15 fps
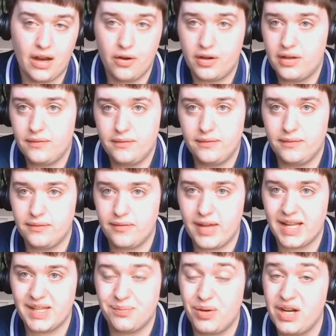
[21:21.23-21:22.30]
and look,
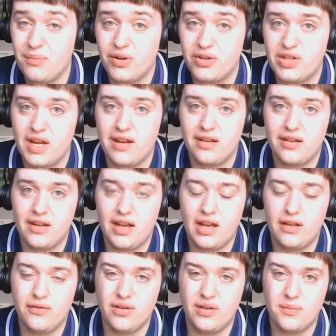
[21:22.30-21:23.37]
that's pretty much it
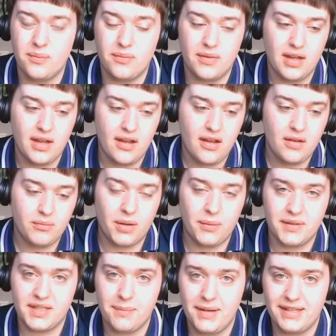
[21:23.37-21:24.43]
uh, from
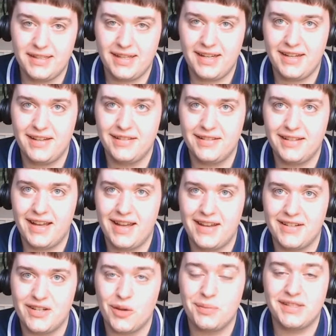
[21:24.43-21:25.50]
what was a busy
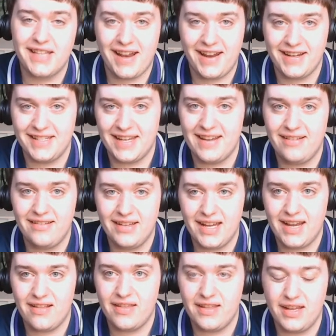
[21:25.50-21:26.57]
and upsetting day
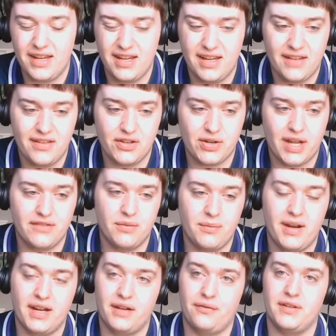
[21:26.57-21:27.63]
in the in the
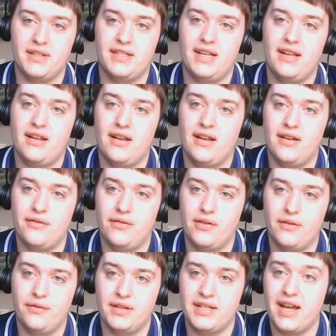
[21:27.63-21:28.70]
transfer market for Steve, uh,
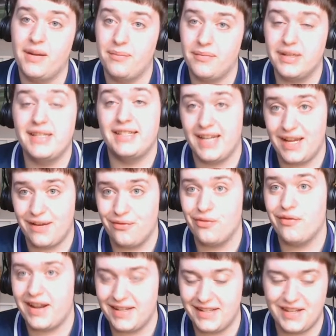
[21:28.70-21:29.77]
for for Tottenham. Steve
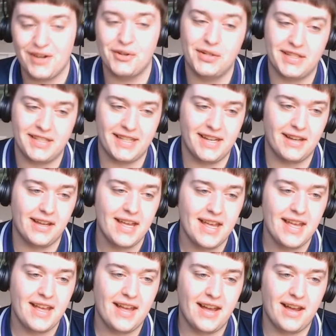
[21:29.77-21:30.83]
Radistar, good to see you.
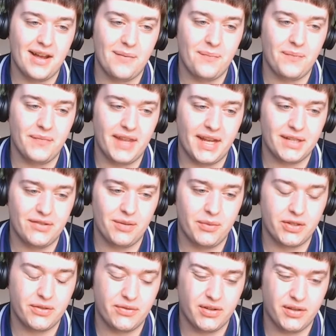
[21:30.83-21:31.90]
Um, thanks very
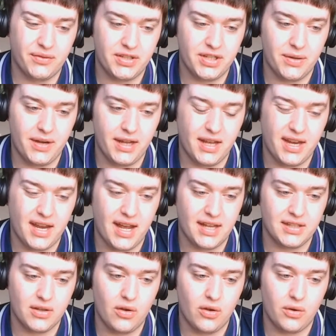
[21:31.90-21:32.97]
much for for tuning in
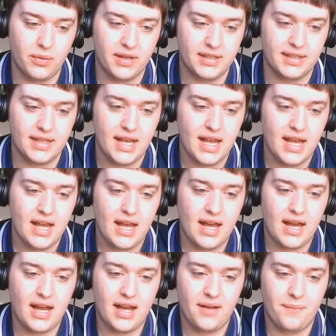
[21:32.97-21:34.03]
as always.
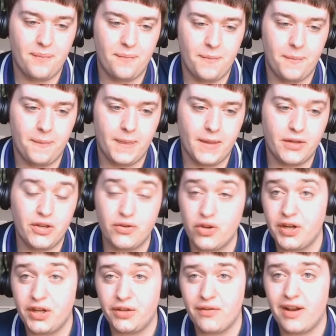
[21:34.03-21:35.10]
Um, you
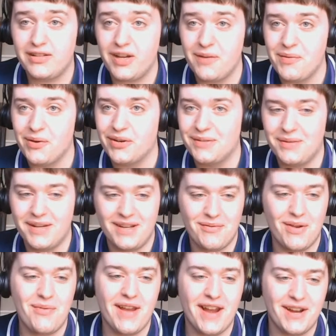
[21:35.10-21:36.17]
joined at the wrong time though, because
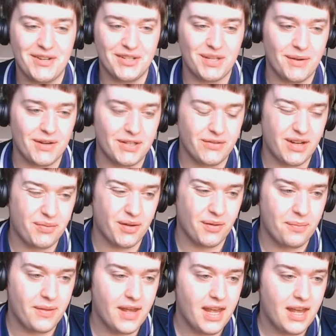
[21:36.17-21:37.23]
we we are just about to wrap
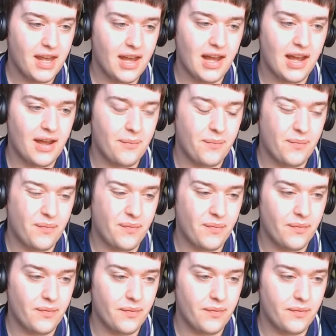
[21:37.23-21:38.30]
up.
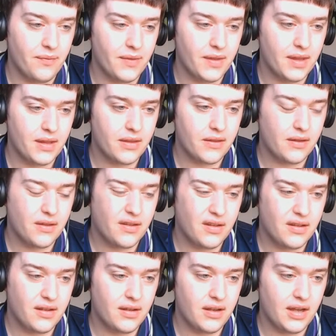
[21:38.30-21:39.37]
Um,
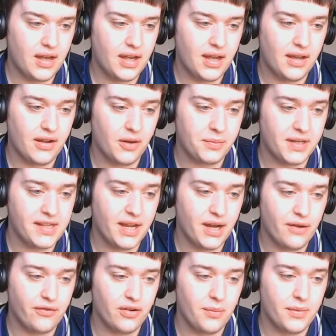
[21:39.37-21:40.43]
uh, an update
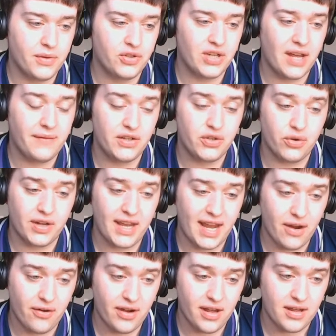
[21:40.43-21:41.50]
there from Javi
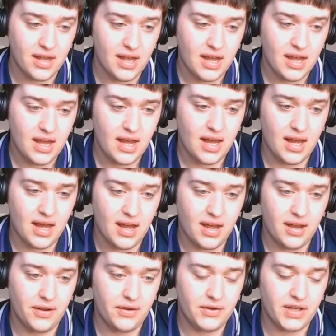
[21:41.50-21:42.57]
Jorquera.
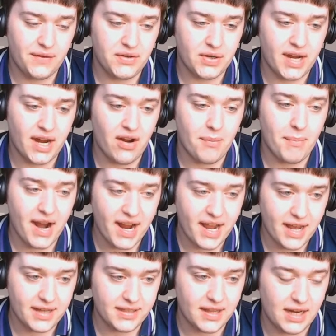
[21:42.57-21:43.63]
Uh, Javi Jorquera
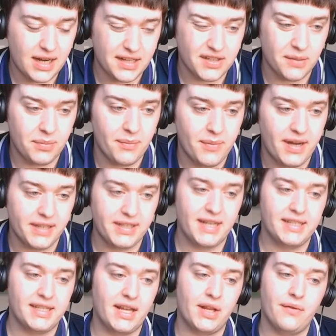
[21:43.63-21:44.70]
Marquez in the last couple of minutes.
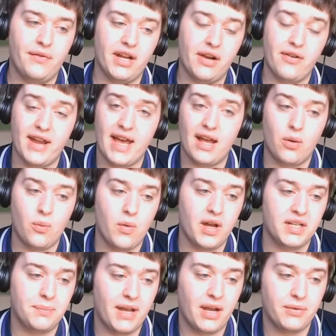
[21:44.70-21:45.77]
He said that Villarreal
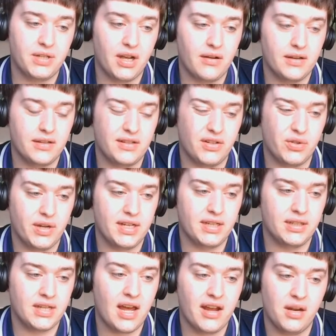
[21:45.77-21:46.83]
want Pau Torres to
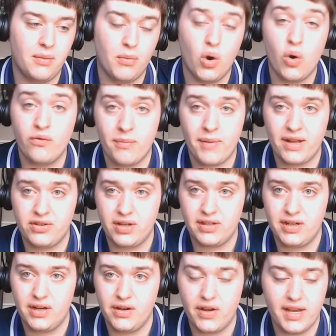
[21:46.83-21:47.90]
join Tottenham over
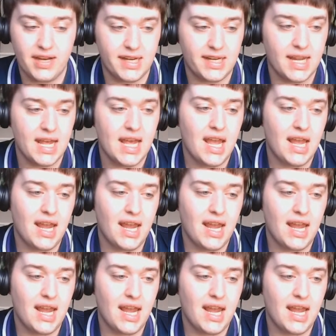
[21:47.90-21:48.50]
Manchester United